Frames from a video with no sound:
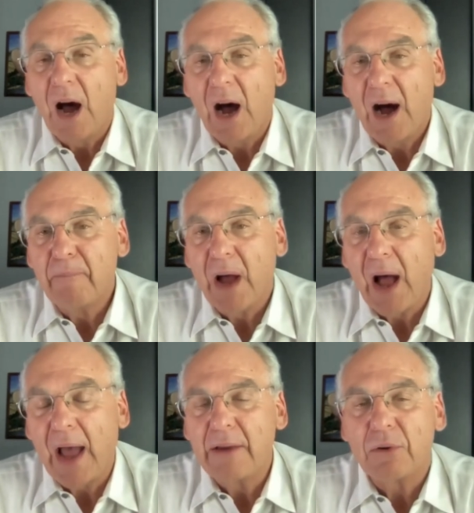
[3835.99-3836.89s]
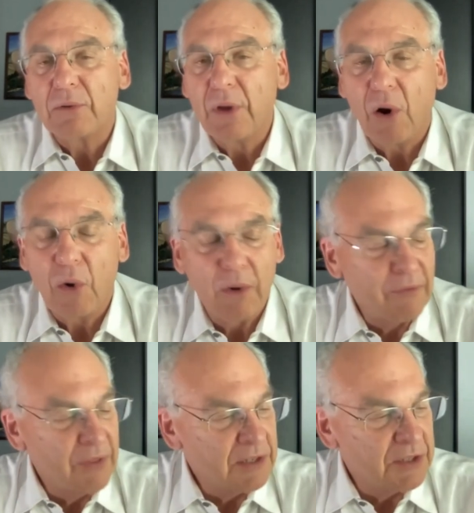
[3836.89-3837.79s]
I don't know
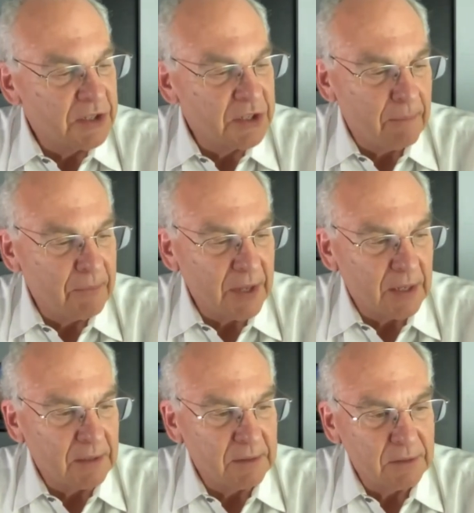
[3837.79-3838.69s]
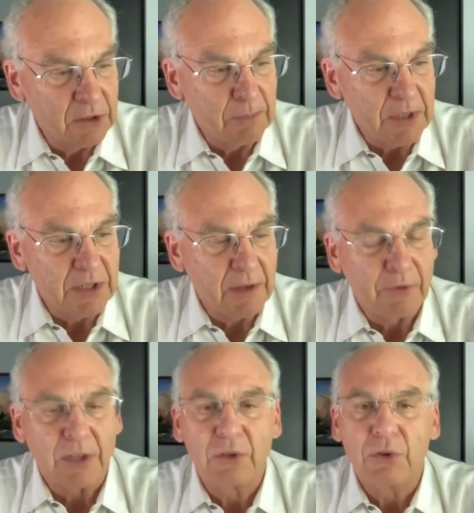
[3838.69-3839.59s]
if this is something specific